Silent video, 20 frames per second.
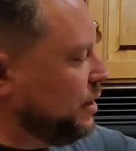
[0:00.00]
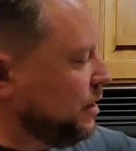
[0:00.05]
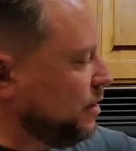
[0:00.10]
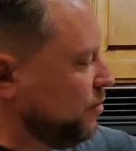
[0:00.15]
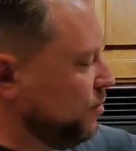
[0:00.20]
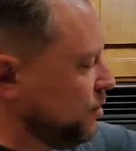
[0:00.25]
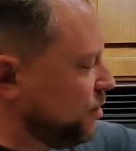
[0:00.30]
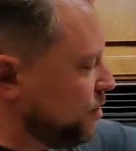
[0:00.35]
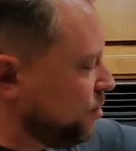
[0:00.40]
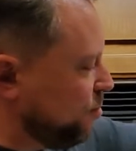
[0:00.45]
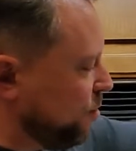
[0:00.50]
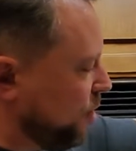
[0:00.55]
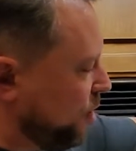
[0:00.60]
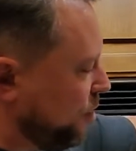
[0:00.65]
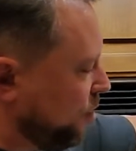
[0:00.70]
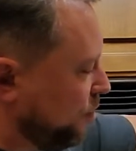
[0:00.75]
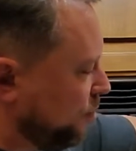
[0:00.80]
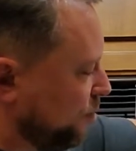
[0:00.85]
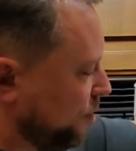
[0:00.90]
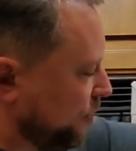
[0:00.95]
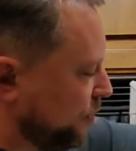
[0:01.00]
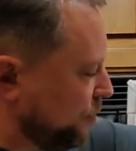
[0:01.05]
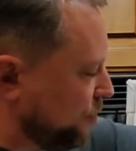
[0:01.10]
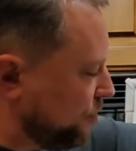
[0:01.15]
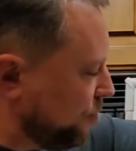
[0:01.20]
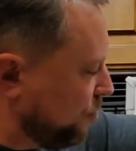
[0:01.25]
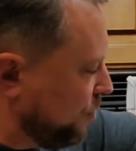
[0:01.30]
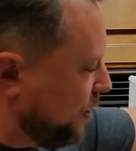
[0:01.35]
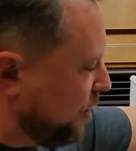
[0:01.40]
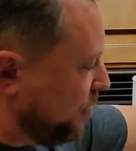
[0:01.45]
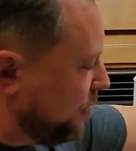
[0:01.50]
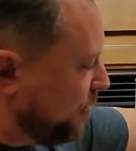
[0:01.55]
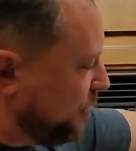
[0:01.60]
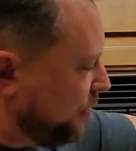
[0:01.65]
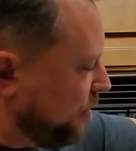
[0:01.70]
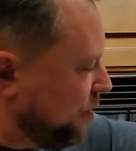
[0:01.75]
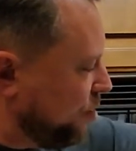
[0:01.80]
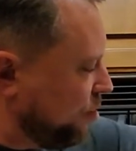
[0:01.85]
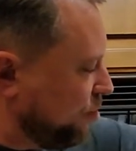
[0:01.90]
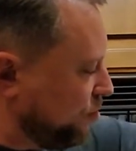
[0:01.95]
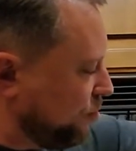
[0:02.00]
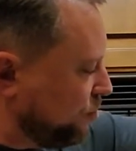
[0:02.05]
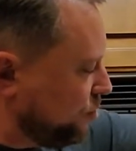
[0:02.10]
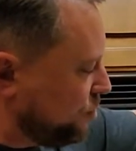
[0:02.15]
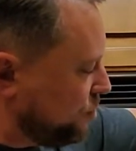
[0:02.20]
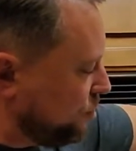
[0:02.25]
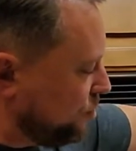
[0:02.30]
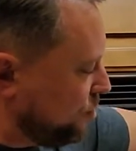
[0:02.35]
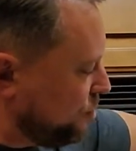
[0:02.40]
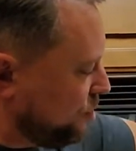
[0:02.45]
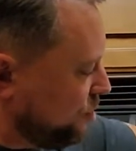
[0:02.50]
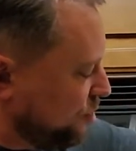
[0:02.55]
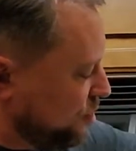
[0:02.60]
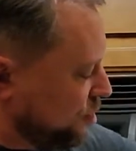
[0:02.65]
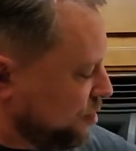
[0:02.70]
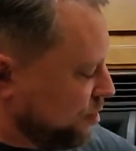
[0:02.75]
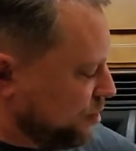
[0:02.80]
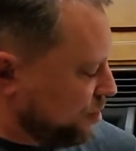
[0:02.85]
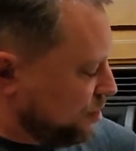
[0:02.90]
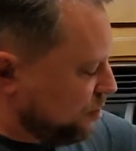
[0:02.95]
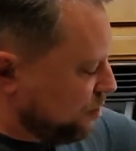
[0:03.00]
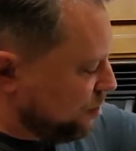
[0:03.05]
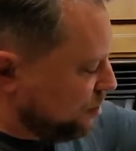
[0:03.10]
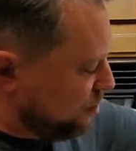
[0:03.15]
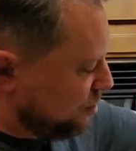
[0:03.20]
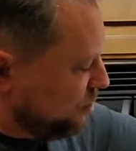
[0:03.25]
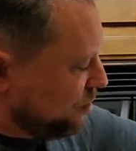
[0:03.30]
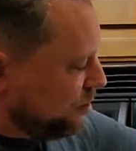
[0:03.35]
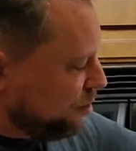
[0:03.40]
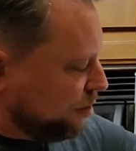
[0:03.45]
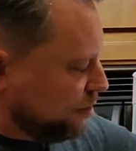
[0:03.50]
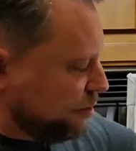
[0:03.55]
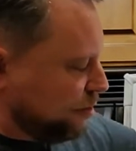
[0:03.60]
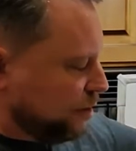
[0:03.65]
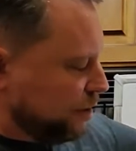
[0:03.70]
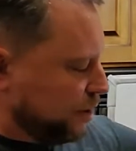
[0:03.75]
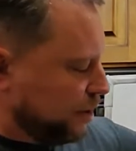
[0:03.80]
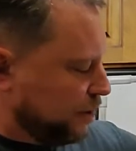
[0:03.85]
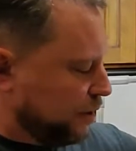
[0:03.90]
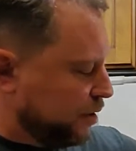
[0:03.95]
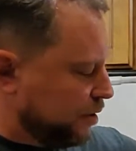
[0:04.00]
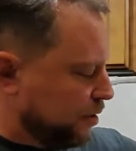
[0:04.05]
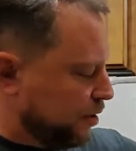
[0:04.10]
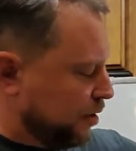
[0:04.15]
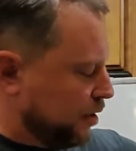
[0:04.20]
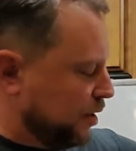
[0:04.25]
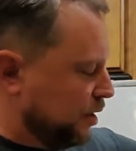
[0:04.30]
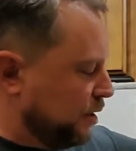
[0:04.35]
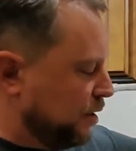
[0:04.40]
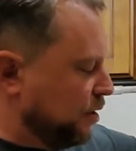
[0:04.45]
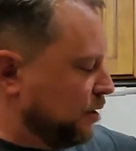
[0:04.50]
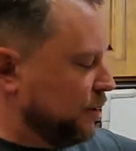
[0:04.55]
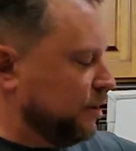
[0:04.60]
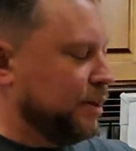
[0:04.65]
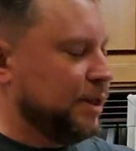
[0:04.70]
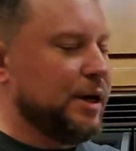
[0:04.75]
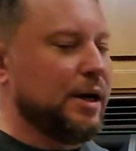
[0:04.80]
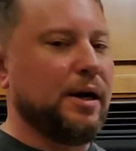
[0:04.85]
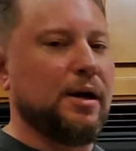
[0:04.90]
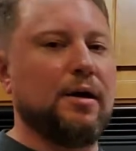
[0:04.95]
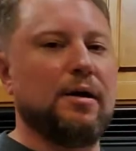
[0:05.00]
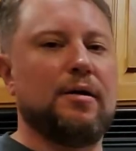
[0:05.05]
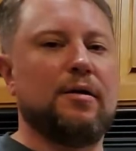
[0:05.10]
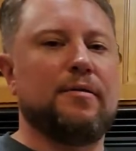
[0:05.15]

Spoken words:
even smaller ones surrounding those. Here, here, and there.